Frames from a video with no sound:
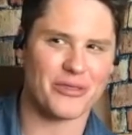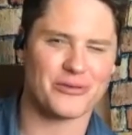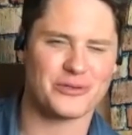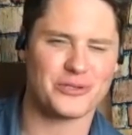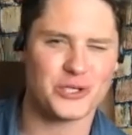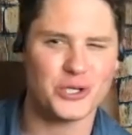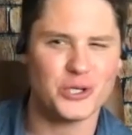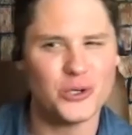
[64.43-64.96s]

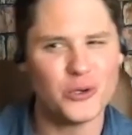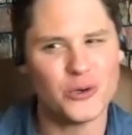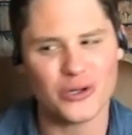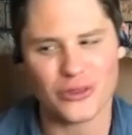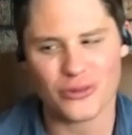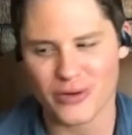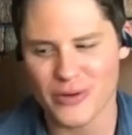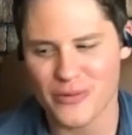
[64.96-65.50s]
2 or
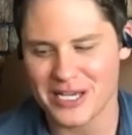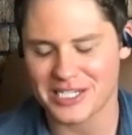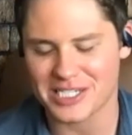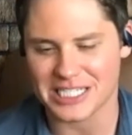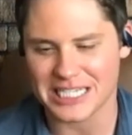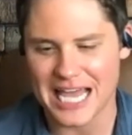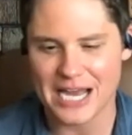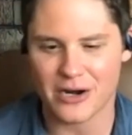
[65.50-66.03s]
3 weeks
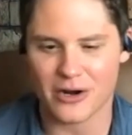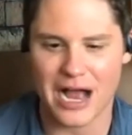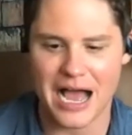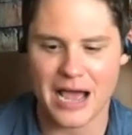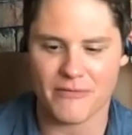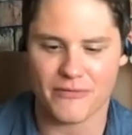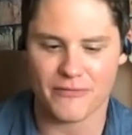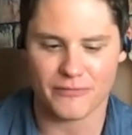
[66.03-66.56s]
later,
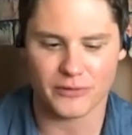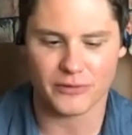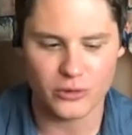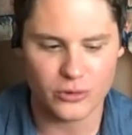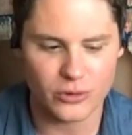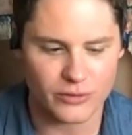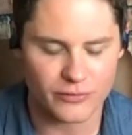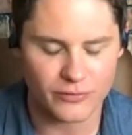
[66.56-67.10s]
I
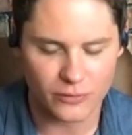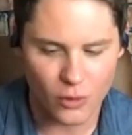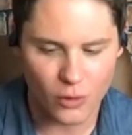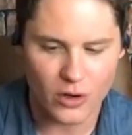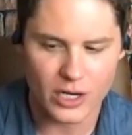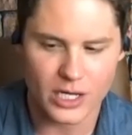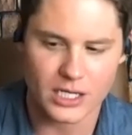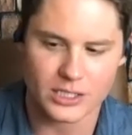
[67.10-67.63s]
flew to
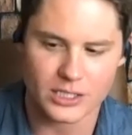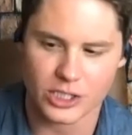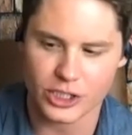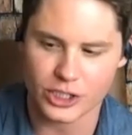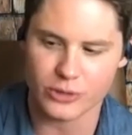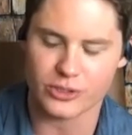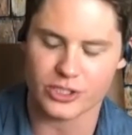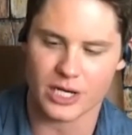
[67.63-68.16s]
Florida to
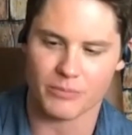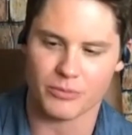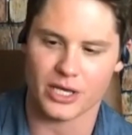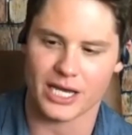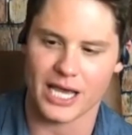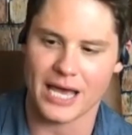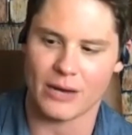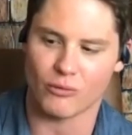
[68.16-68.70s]
shoot
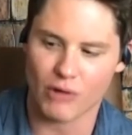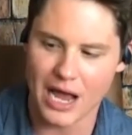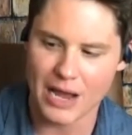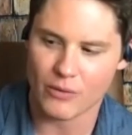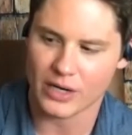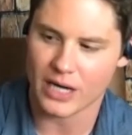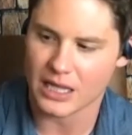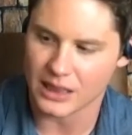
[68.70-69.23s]
something. And right
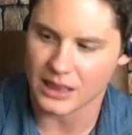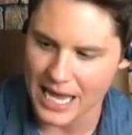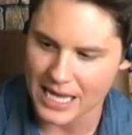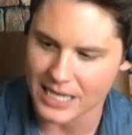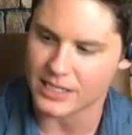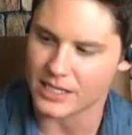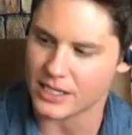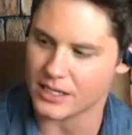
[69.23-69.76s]
when I
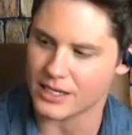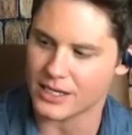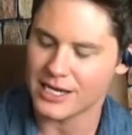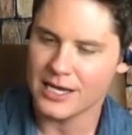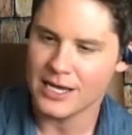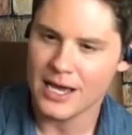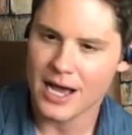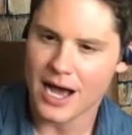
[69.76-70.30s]
landed,
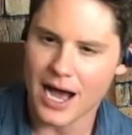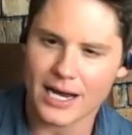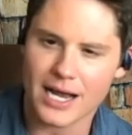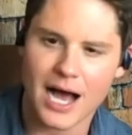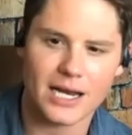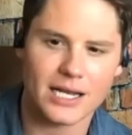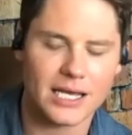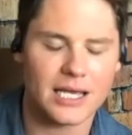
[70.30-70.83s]
I
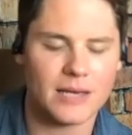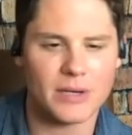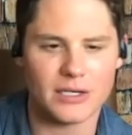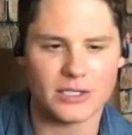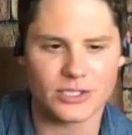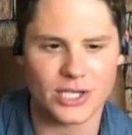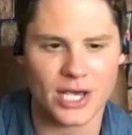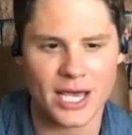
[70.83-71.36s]
got an email
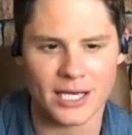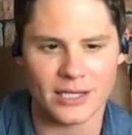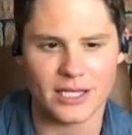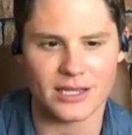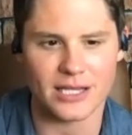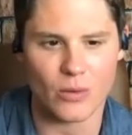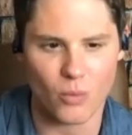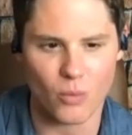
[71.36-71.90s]
saying that
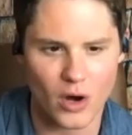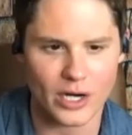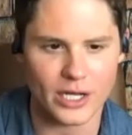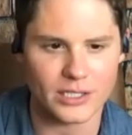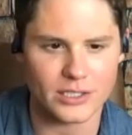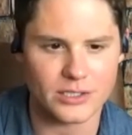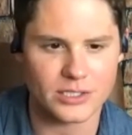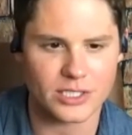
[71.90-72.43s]
they
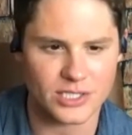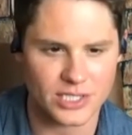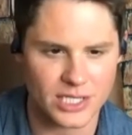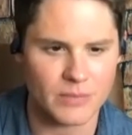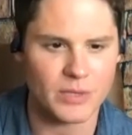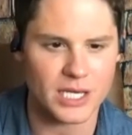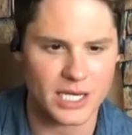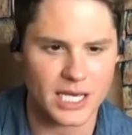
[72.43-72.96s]
wanted to see
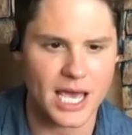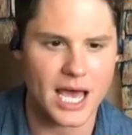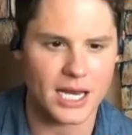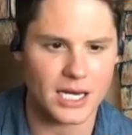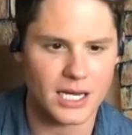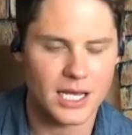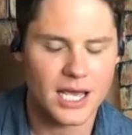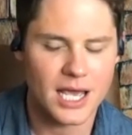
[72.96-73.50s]
me
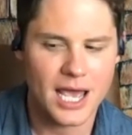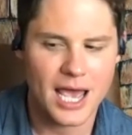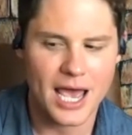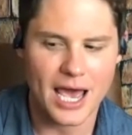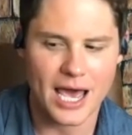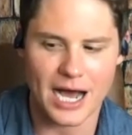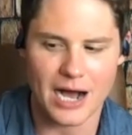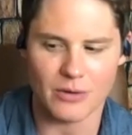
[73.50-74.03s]
again.
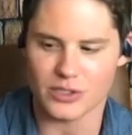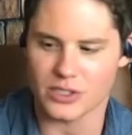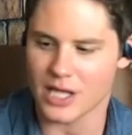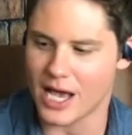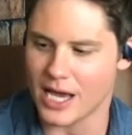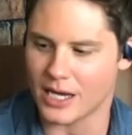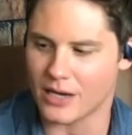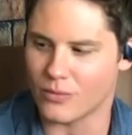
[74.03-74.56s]
And I was
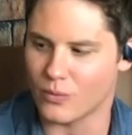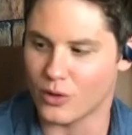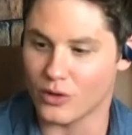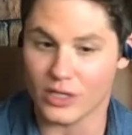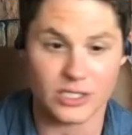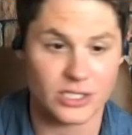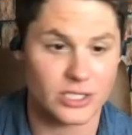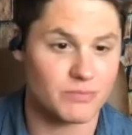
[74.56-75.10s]
like, well,
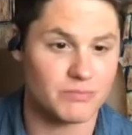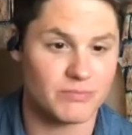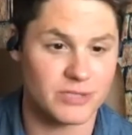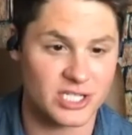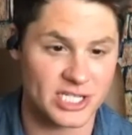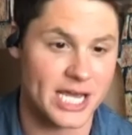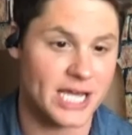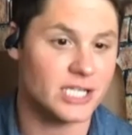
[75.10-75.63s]
this
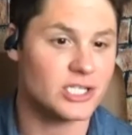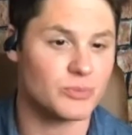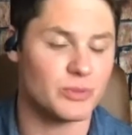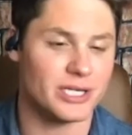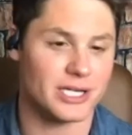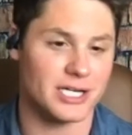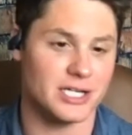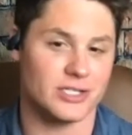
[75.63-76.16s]
stinks
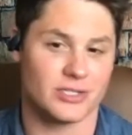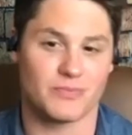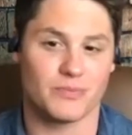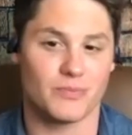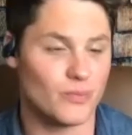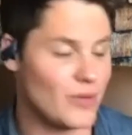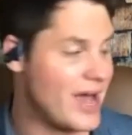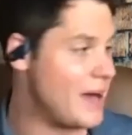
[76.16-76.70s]
because
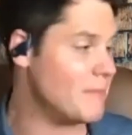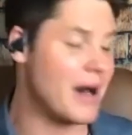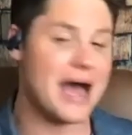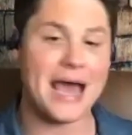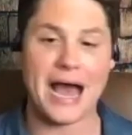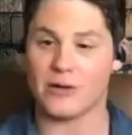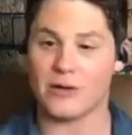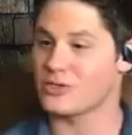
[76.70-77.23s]
at my
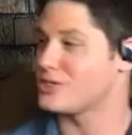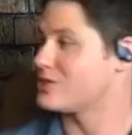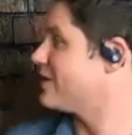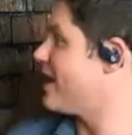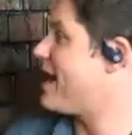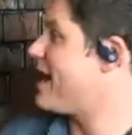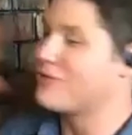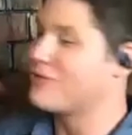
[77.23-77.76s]
house,
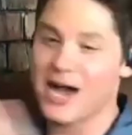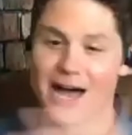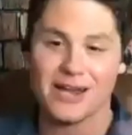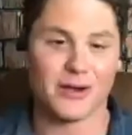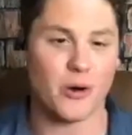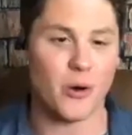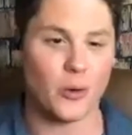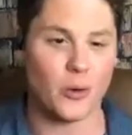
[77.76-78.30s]
I've got
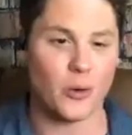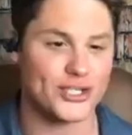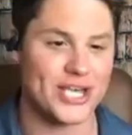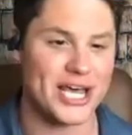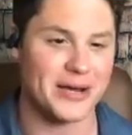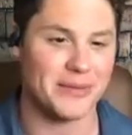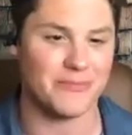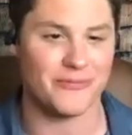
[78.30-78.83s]
a whole
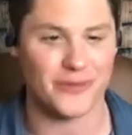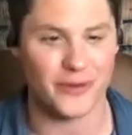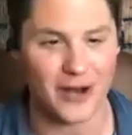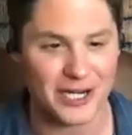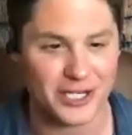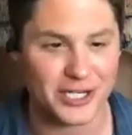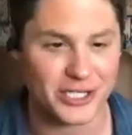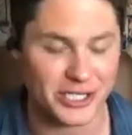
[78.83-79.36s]
setup for
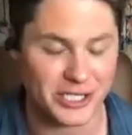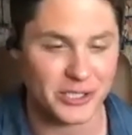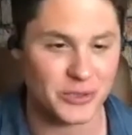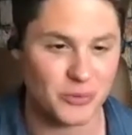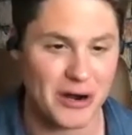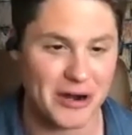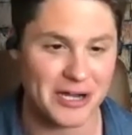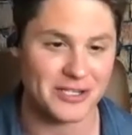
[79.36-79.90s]
auditions.
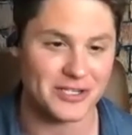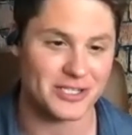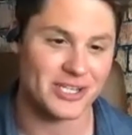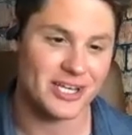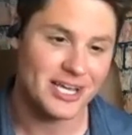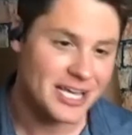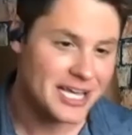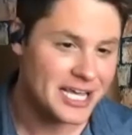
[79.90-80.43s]
Whereas
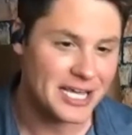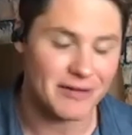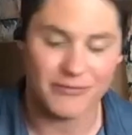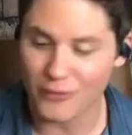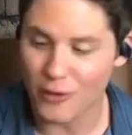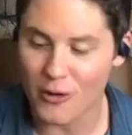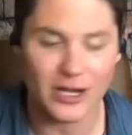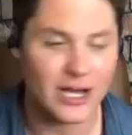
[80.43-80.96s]
in
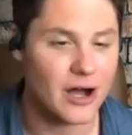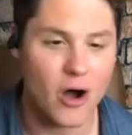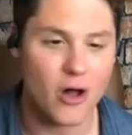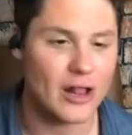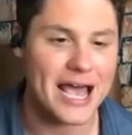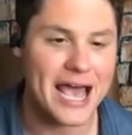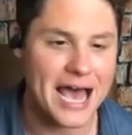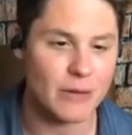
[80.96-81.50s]
Florida, all
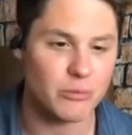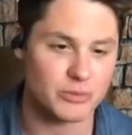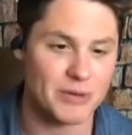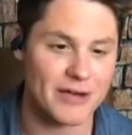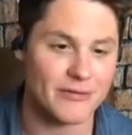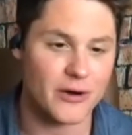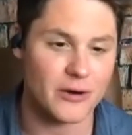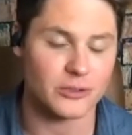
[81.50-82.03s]
I had was my
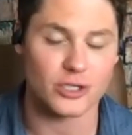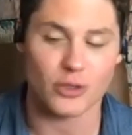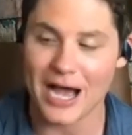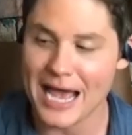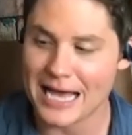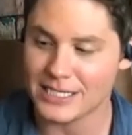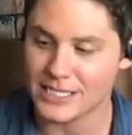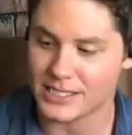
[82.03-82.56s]
phone. So I
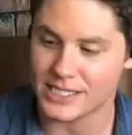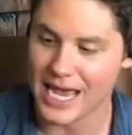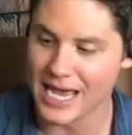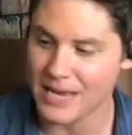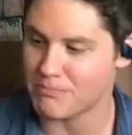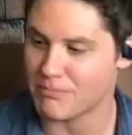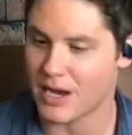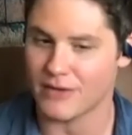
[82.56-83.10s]
had to
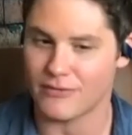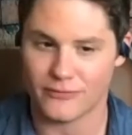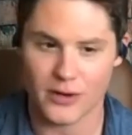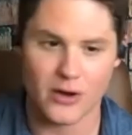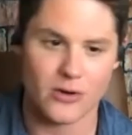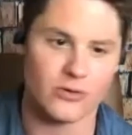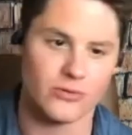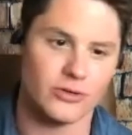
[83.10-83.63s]
tape my
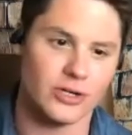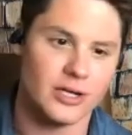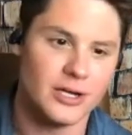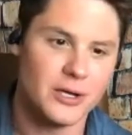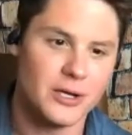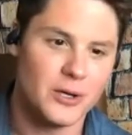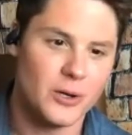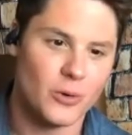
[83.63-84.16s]
phone
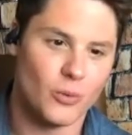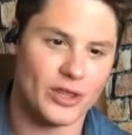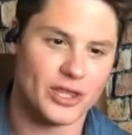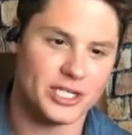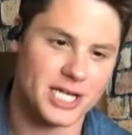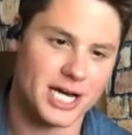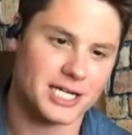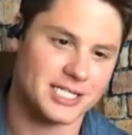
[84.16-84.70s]
with
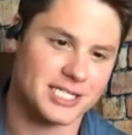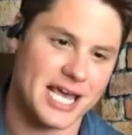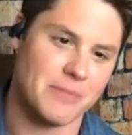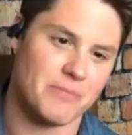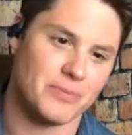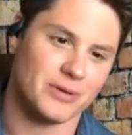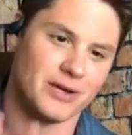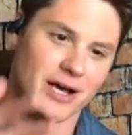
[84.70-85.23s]
duct
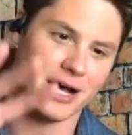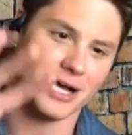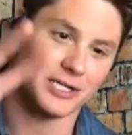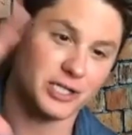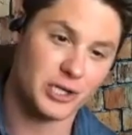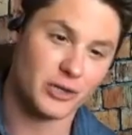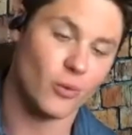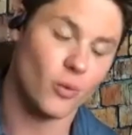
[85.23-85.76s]
tape
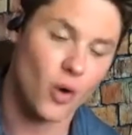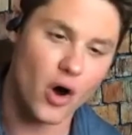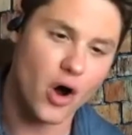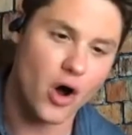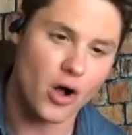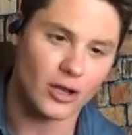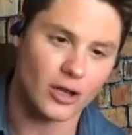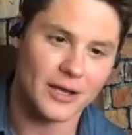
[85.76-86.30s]
to the
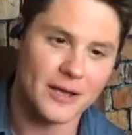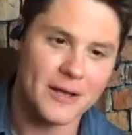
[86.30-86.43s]
wall